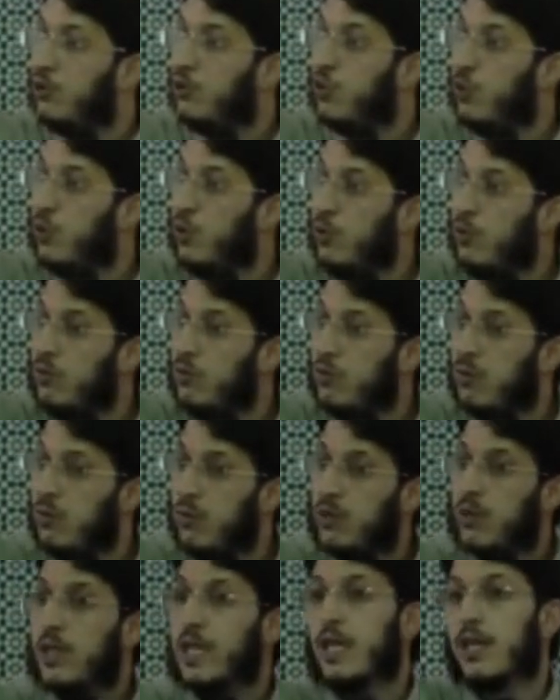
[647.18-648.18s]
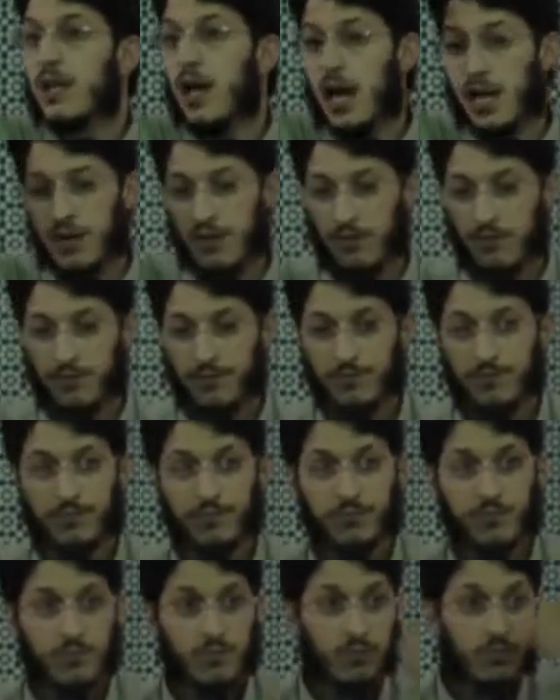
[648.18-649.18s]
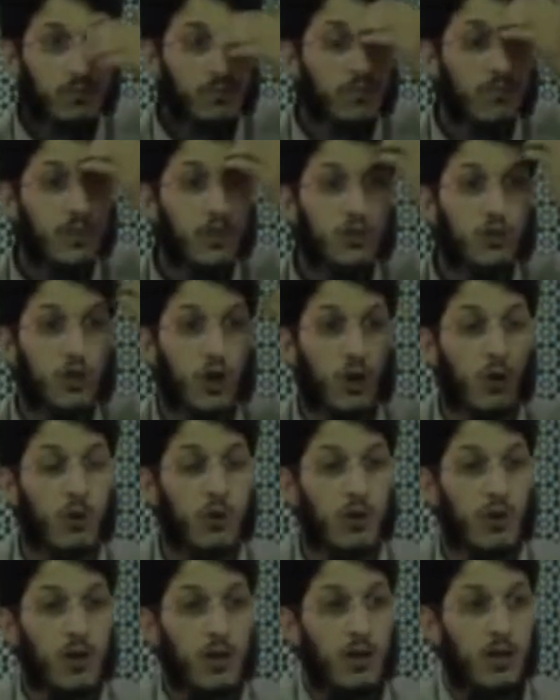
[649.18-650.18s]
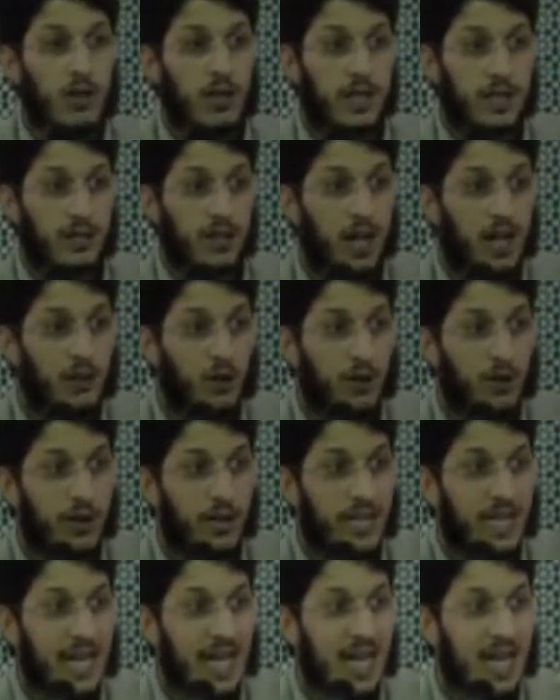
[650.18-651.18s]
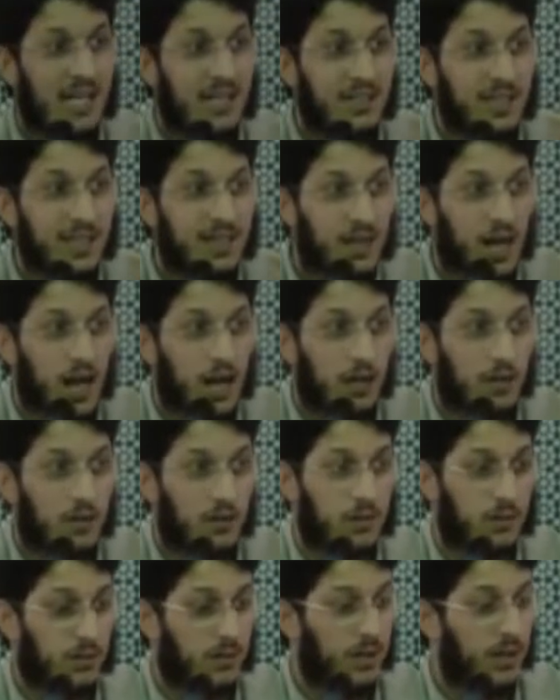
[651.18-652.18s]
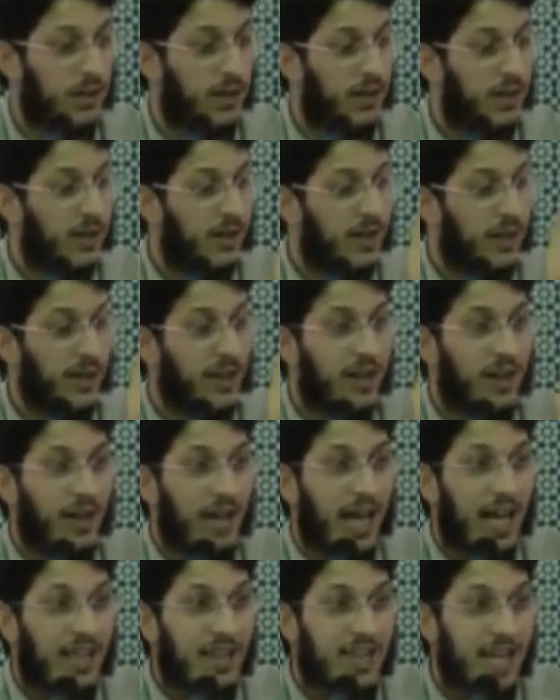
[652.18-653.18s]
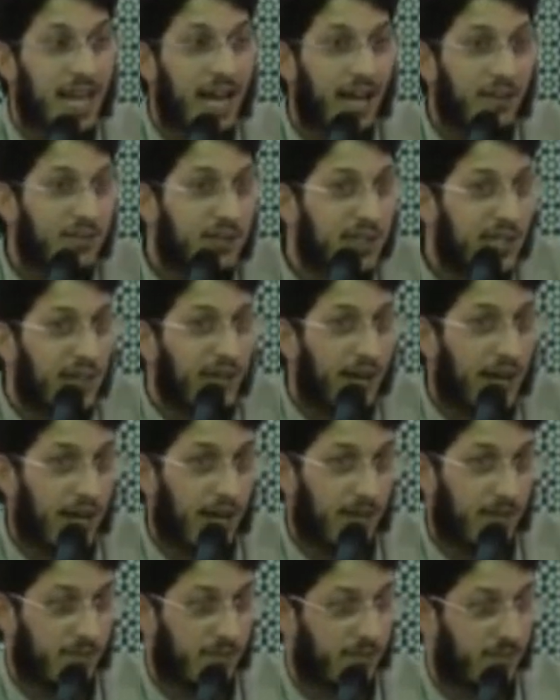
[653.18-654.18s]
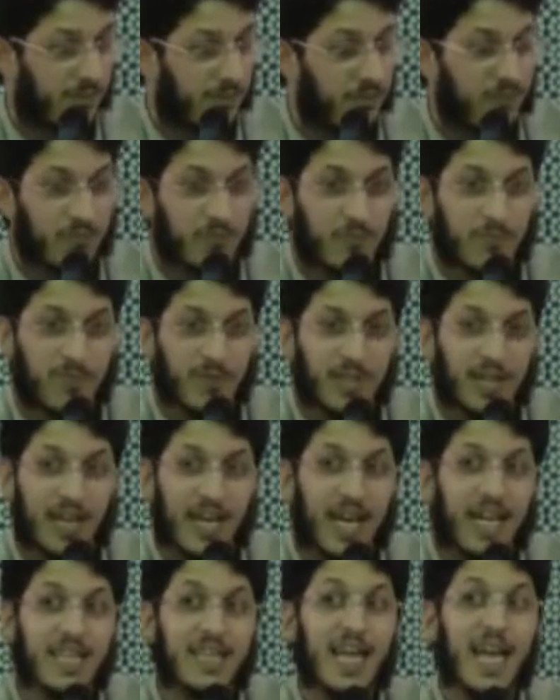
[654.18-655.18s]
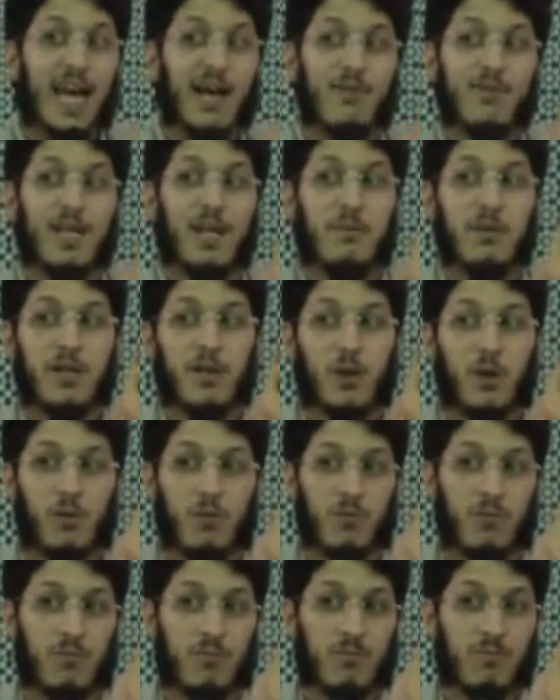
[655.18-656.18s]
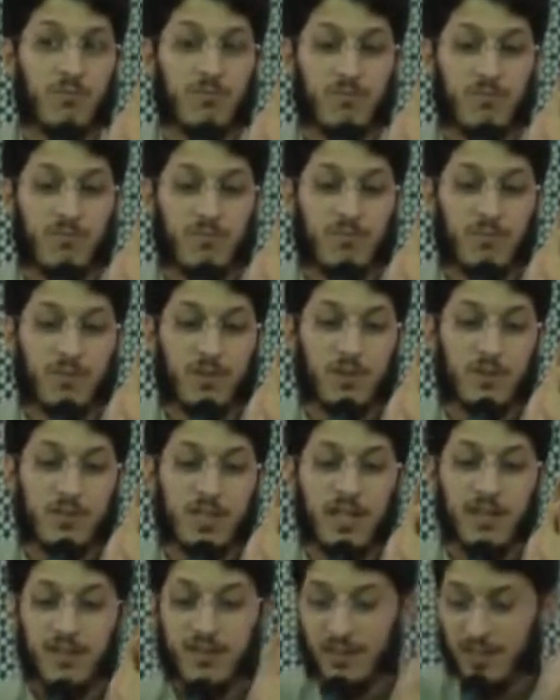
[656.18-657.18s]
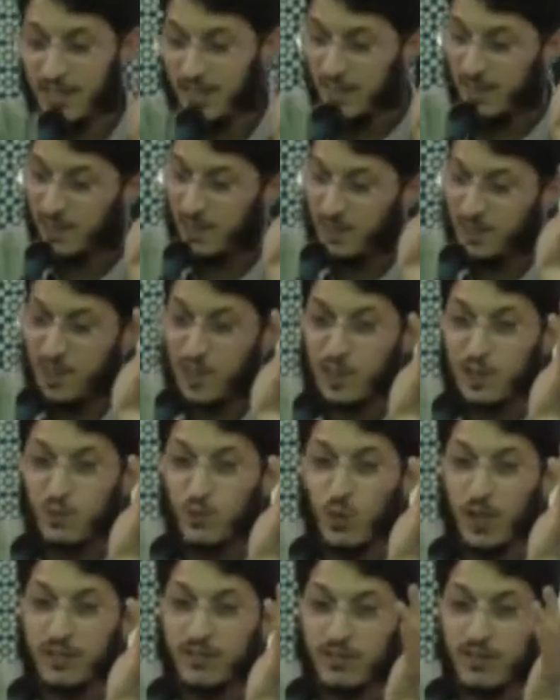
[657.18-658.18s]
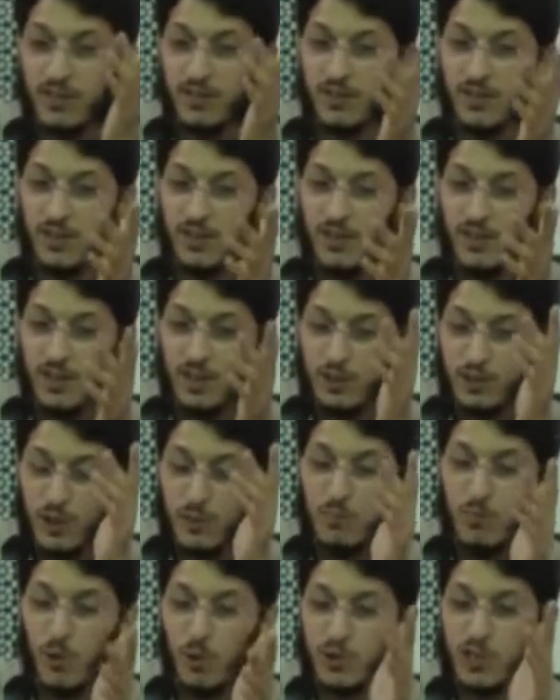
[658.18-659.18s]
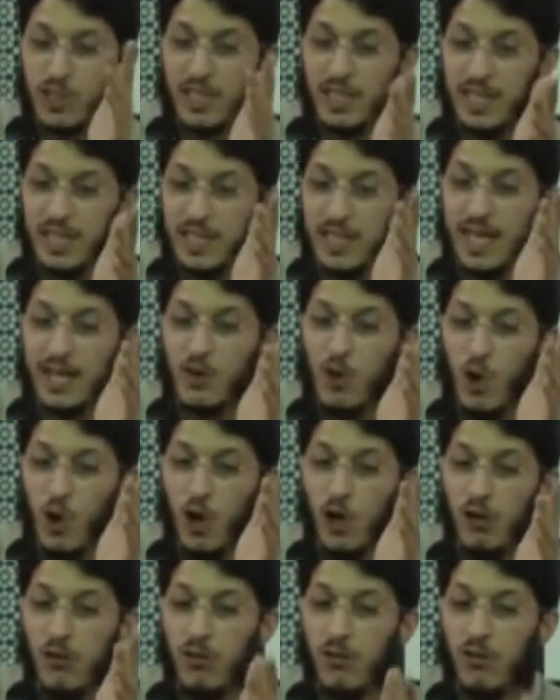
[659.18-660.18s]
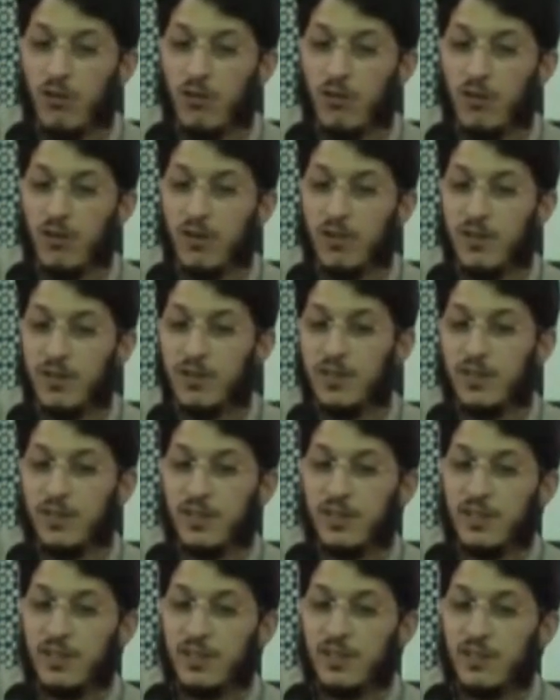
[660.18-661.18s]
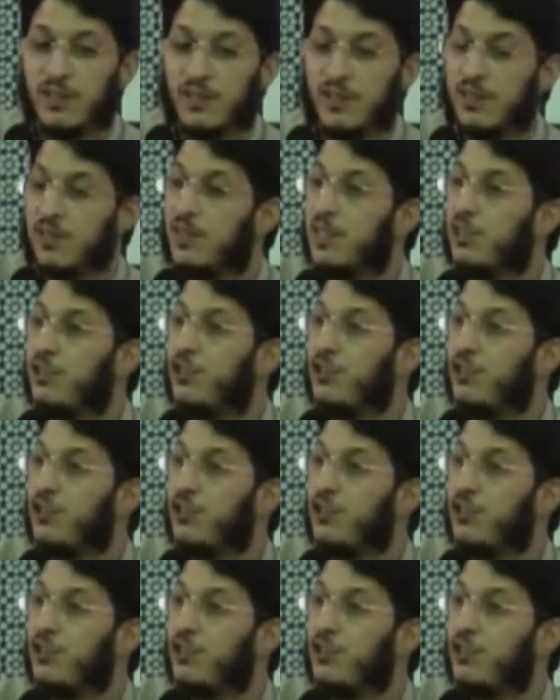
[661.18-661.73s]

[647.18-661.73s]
to Iran. So, Iran already has Iraq, and they have Syria, and they have Lebanon. Okay? This is what supposedly they call the